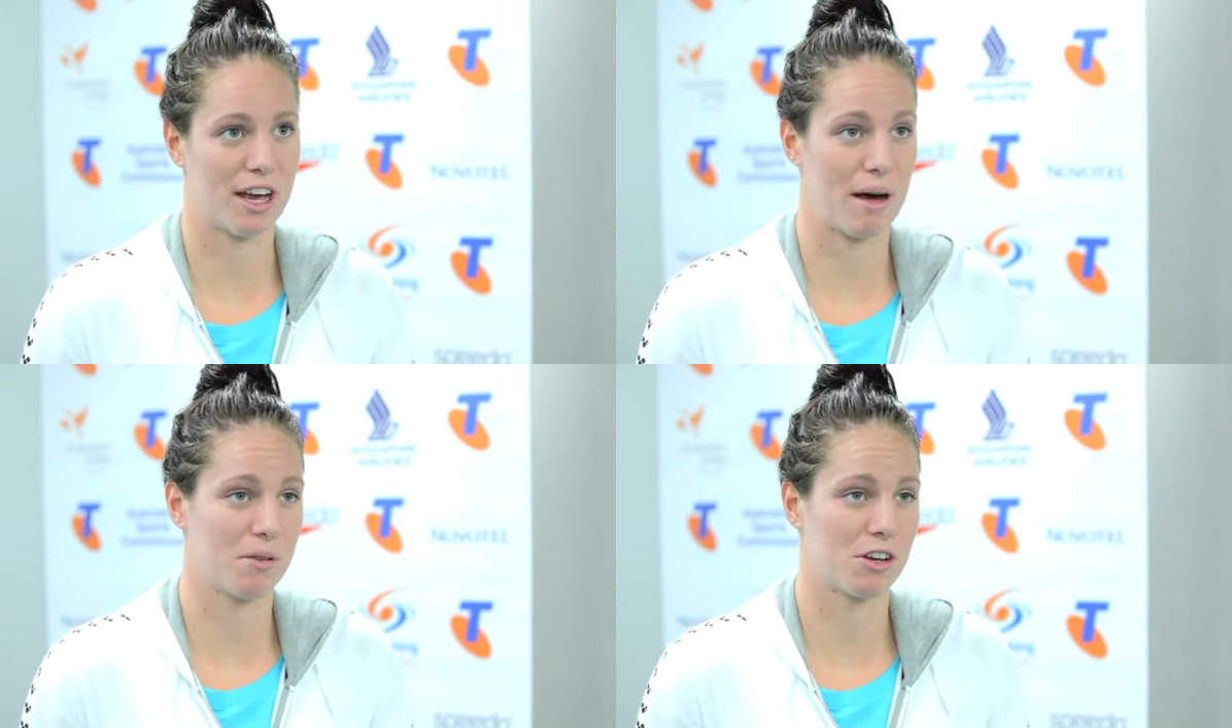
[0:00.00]

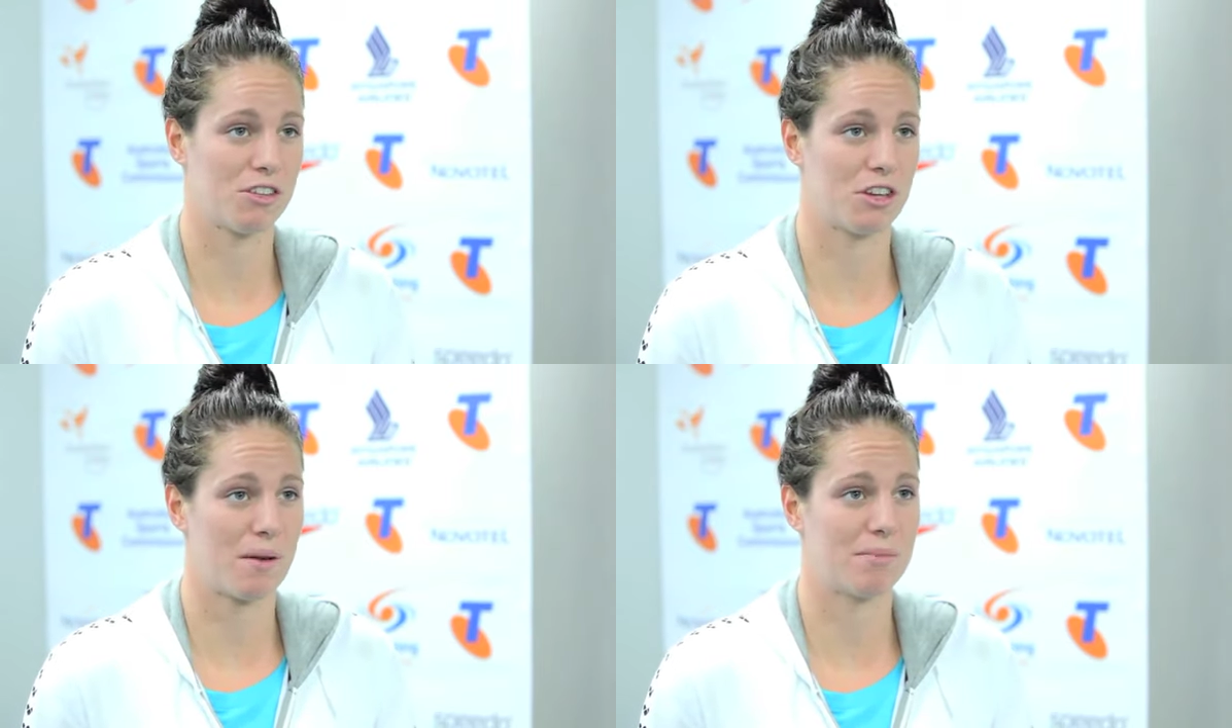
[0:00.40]
a couple of
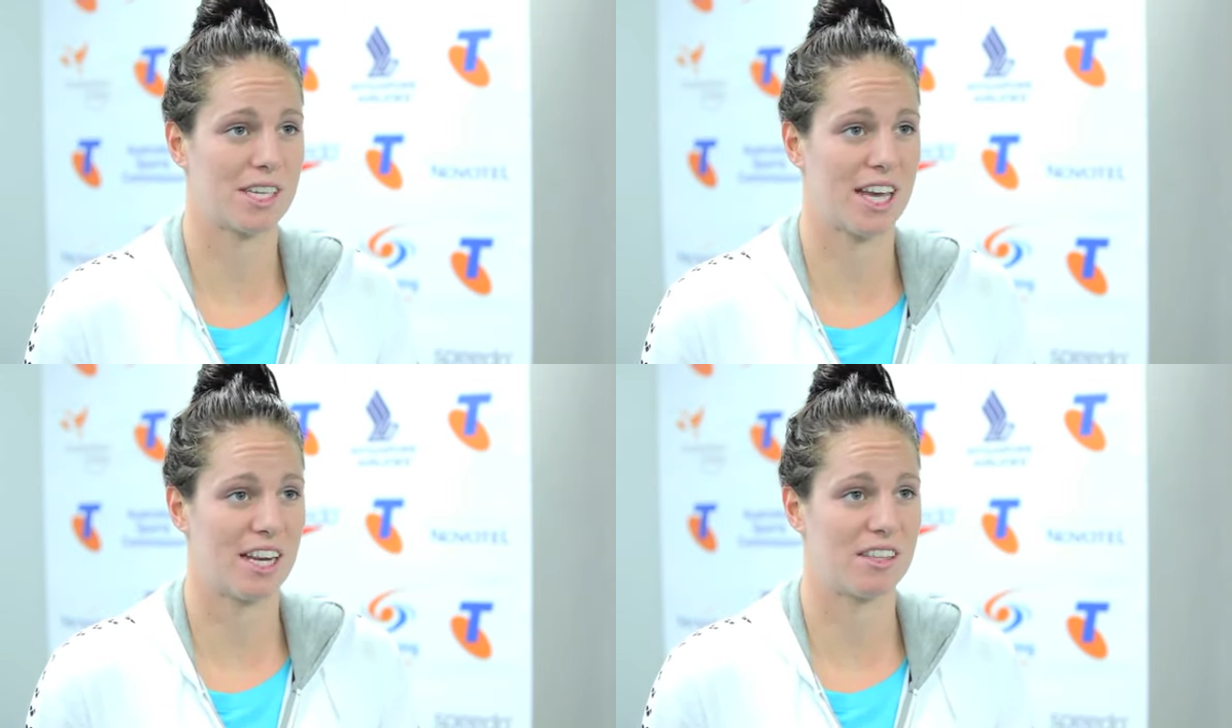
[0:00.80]
good times
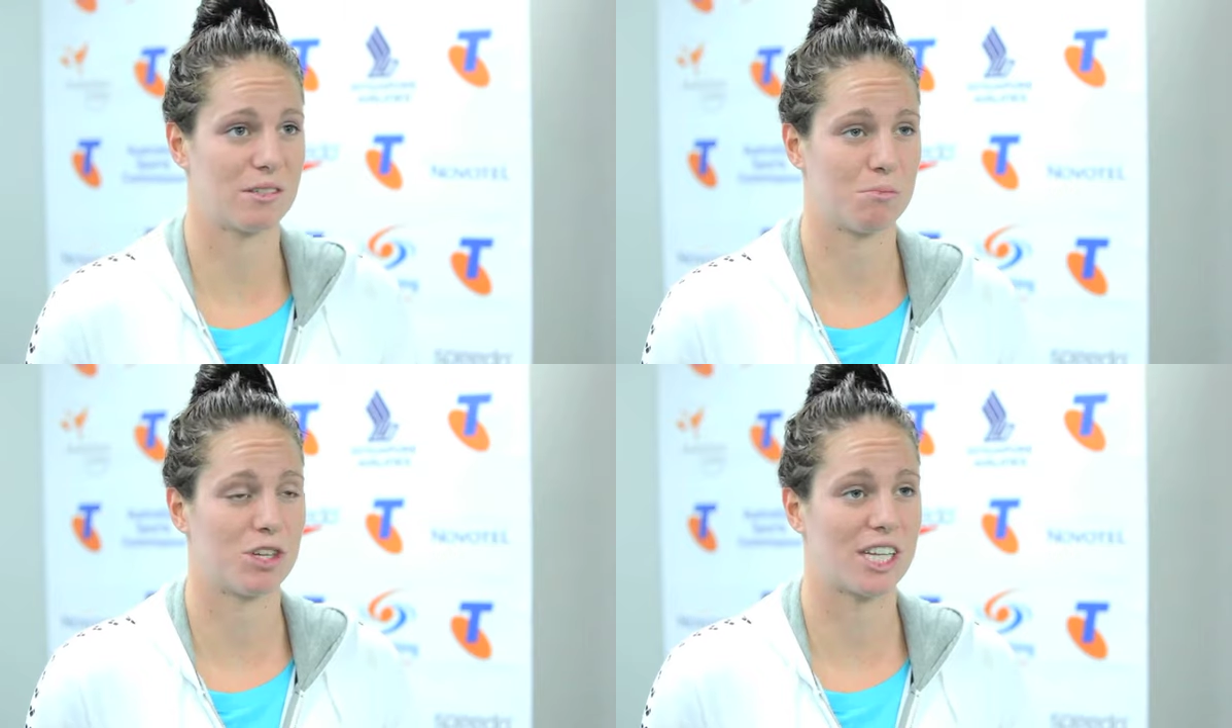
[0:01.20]
and get in
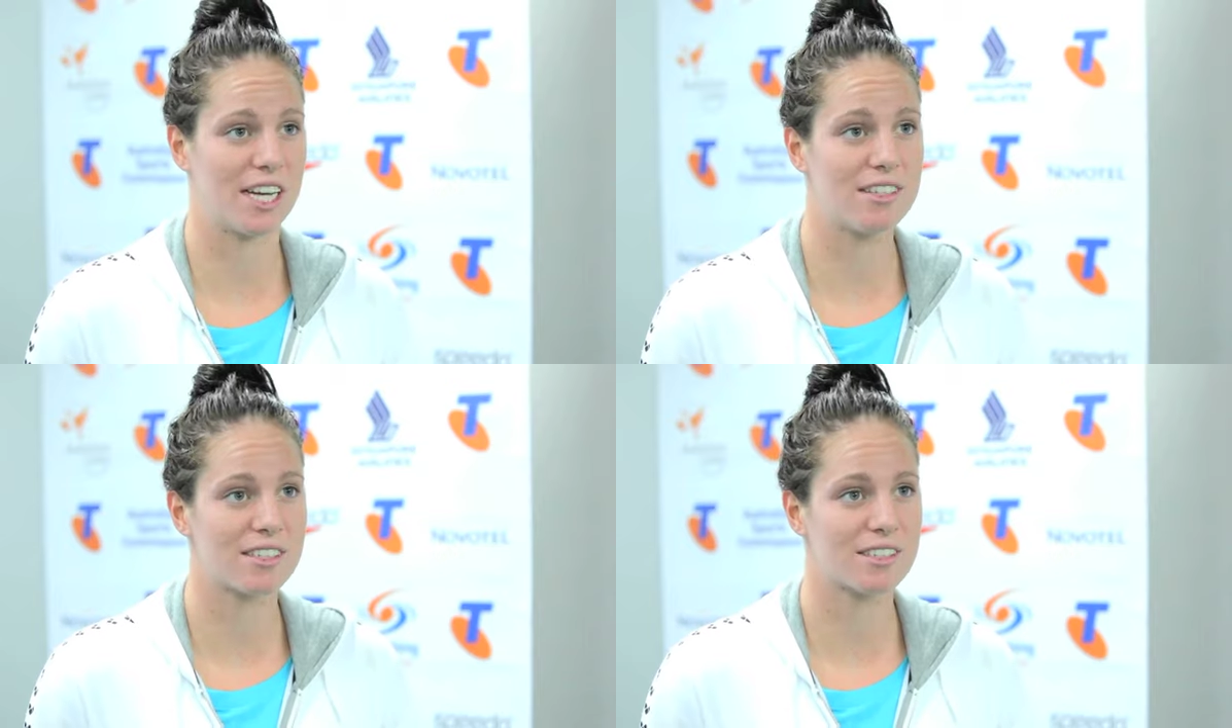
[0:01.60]
some
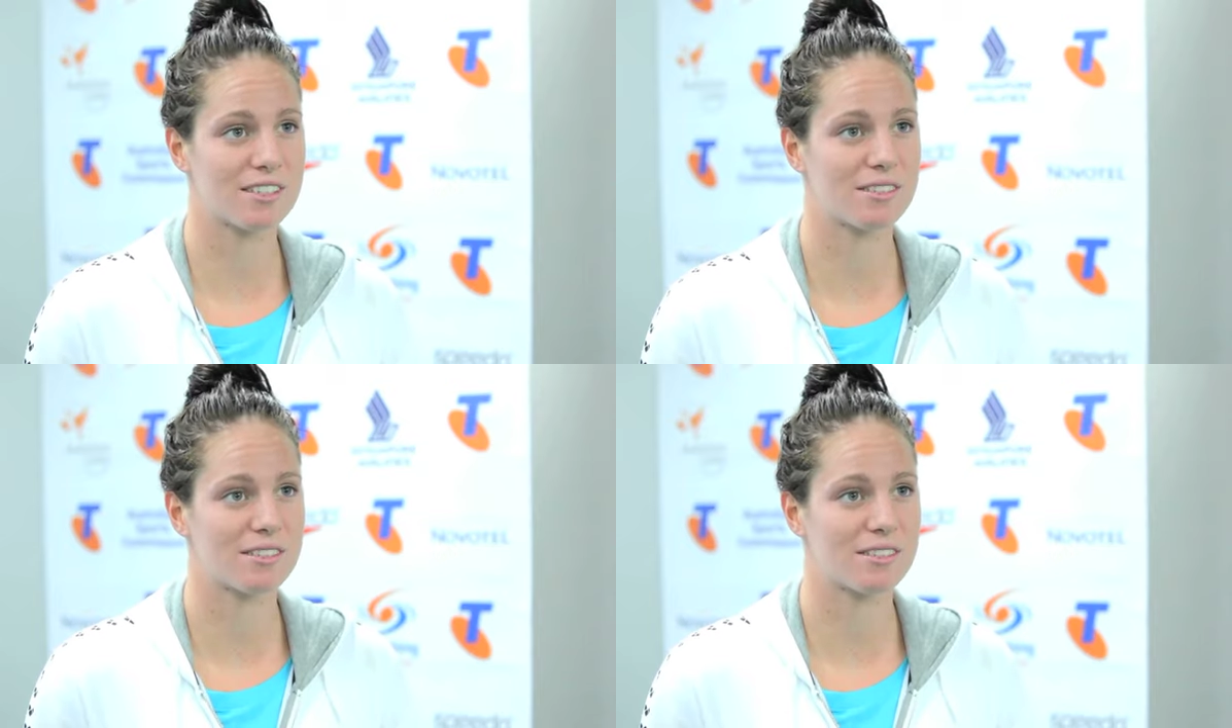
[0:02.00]
relays.